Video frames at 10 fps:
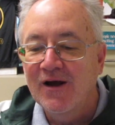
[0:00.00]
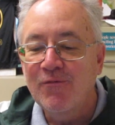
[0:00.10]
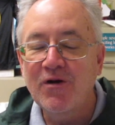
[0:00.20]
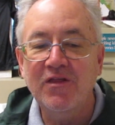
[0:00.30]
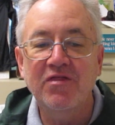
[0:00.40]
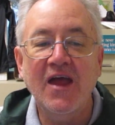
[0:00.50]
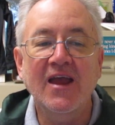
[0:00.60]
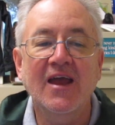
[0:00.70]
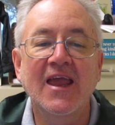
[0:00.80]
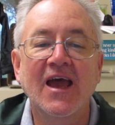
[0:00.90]
I want to
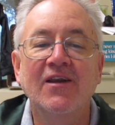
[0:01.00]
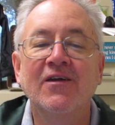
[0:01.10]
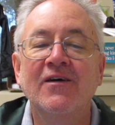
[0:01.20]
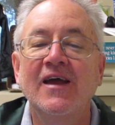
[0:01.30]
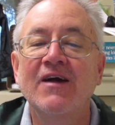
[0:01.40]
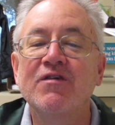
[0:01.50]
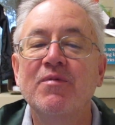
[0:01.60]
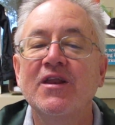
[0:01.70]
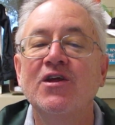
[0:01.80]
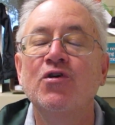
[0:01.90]
thank again
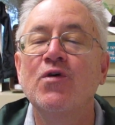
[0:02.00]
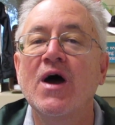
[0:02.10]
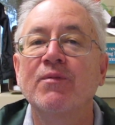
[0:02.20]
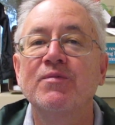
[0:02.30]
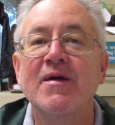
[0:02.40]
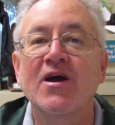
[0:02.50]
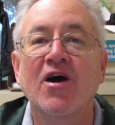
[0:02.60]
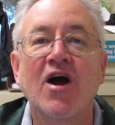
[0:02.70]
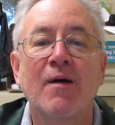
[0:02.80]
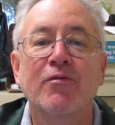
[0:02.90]
everybody who helped make
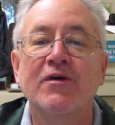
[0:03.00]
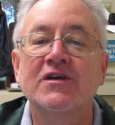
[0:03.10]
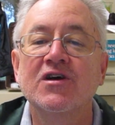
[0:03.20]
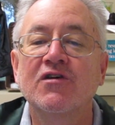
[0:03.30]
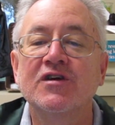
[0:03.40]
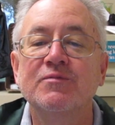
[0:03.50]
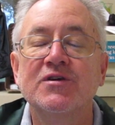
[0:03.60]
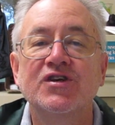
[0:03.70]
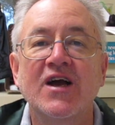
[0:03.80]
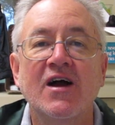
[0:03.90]
our Operation
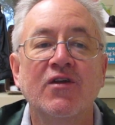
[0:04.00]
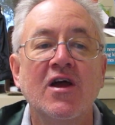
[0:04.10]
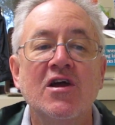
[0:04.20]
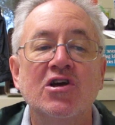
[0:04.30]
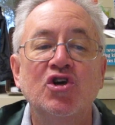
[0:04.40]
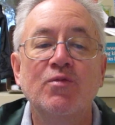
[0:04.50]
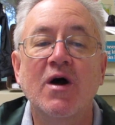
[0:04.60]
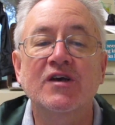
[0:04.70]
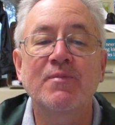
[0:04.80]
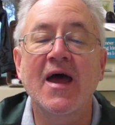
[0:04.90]
Christmas Child
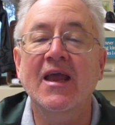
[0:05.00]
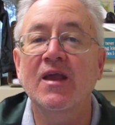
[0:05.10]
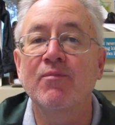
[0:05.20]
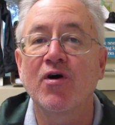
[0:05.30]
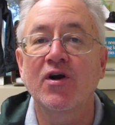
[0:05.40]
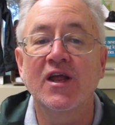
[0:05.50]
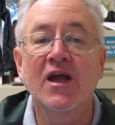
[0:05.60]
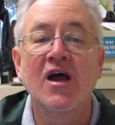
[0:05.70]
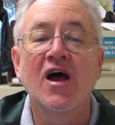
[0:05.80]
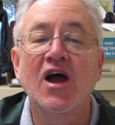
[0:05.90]
shoebox packing
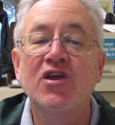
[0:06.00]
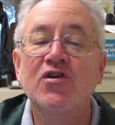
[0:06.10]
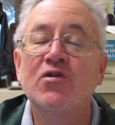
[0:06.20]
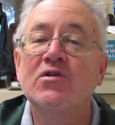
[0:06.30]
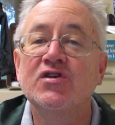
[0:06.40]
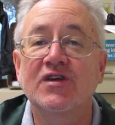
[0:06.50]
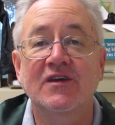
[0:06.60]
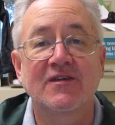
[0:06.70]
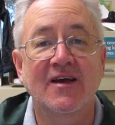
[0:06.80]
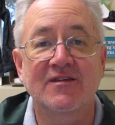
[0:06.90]
party a huge
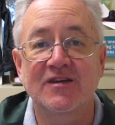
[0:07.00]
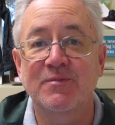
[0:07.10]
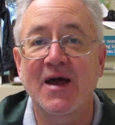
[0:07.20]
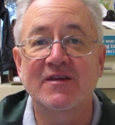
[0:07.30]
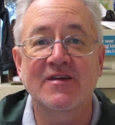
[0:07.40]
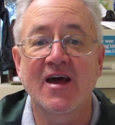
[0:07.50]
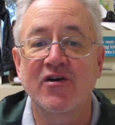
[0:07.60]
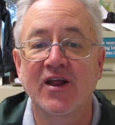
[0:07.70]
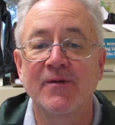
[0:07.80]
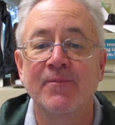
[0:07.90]
success this past
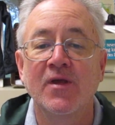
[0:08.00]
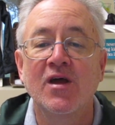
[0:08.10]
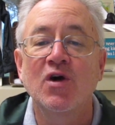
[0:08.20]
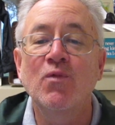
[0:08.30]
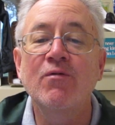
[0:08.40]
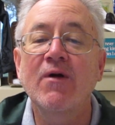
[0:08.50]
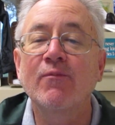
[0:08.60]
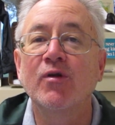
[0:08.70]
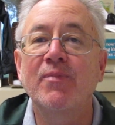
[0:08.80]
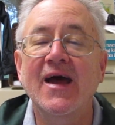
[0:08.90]
Saturday. We were
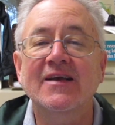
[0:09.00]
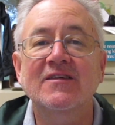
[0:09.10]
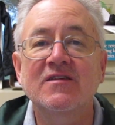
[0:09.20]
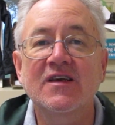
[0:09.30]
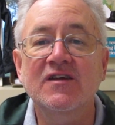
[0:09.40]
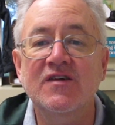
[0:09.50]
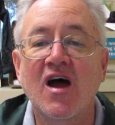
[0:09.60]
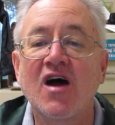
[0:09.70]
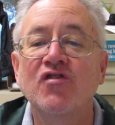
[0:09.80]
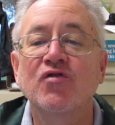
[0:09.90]
able to pack
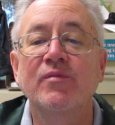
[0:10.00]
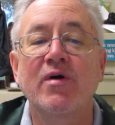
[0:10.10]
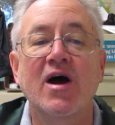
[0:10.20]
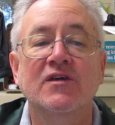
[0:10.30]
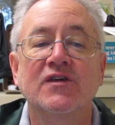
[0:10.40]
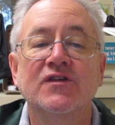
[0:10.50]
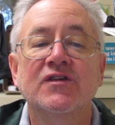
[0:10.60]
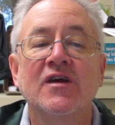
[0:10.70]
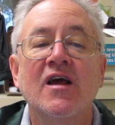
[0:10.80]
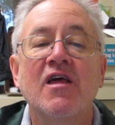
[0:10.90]
600
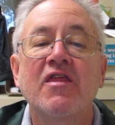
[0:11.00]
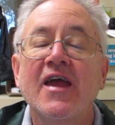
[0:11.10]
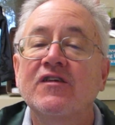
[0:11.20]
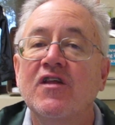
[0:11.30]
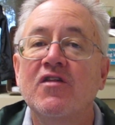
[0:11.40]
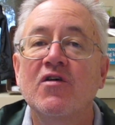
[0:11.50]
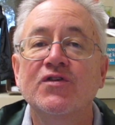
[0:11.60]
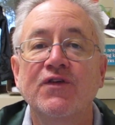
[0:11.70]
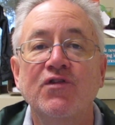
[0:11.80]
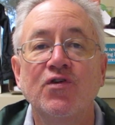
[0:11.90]
boxes thanks to
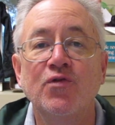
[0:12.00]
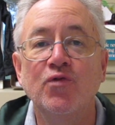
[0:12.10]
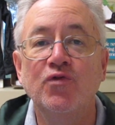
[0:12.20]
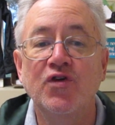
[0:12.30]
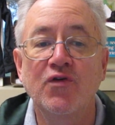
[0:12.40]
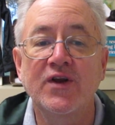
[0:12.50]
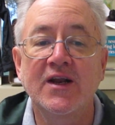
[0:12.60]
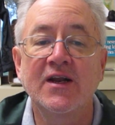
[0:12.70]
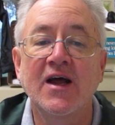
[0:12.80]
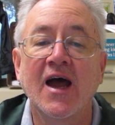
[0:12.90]
those of you who
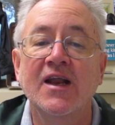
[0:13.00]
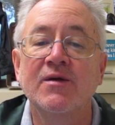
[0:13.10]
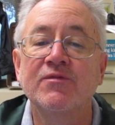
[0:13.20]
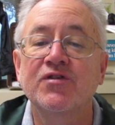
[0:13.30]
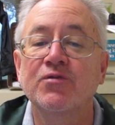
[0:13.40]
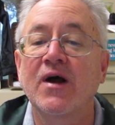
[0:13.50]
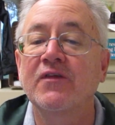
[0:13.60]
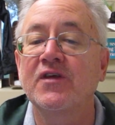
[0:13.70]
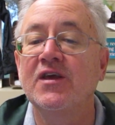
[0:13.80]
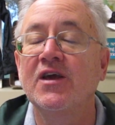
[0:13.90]
donated items
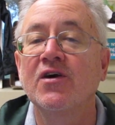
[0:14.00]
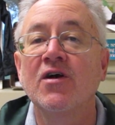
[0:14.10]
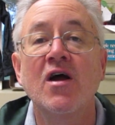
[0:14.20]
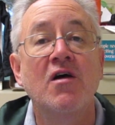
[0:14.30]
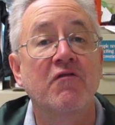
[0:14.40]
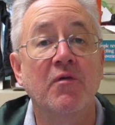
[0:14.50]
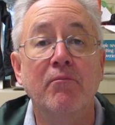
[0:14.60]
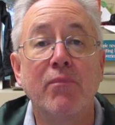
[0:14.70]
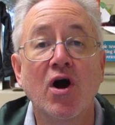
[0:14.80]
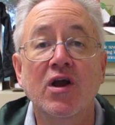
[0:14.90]
throughout the year
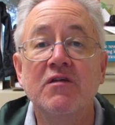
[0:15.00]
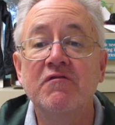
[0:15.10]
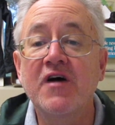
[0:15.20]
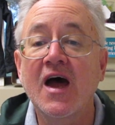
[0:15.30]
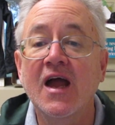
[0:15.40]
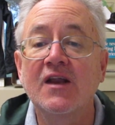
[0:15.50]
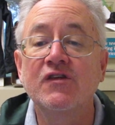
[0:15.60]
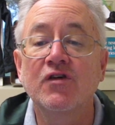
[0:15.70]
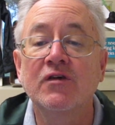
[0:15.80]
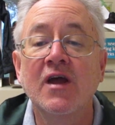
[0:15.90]
from bargain
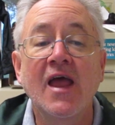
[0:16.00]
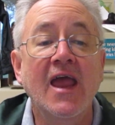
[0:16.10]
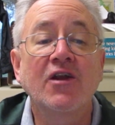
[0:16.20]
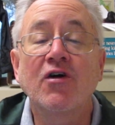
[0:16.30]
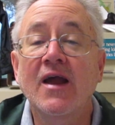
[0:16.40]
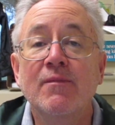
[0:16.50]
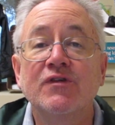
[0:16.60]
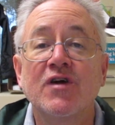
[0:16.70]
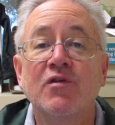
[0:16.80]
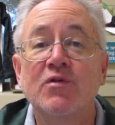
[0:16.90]
finds and our
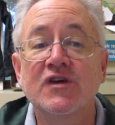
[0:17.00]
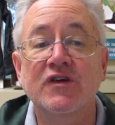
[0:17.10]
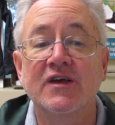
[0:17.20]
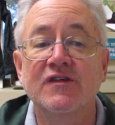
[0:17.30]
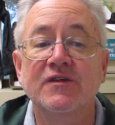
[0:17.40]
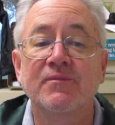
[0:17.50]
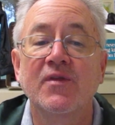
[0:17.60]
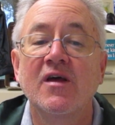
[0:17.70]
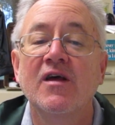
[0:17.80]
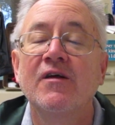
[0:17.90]
Amazon wish list.
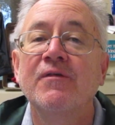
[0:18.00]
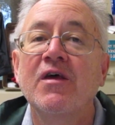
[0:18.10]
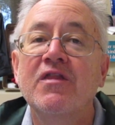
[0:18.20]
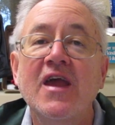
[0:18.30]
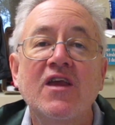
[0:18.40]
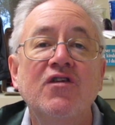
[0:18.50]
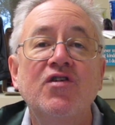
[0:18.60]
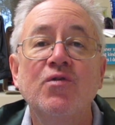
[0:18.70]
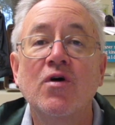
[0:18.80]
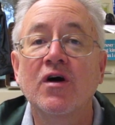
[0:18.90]
Thank you
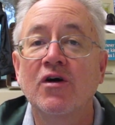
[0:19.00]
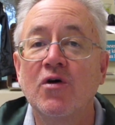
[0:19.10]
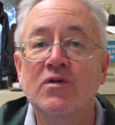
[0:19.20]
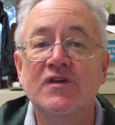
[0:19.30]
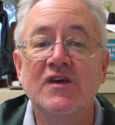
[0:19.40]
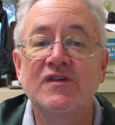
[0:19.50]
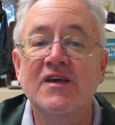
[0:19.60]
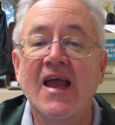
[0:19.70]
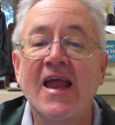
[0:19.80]
to our OCC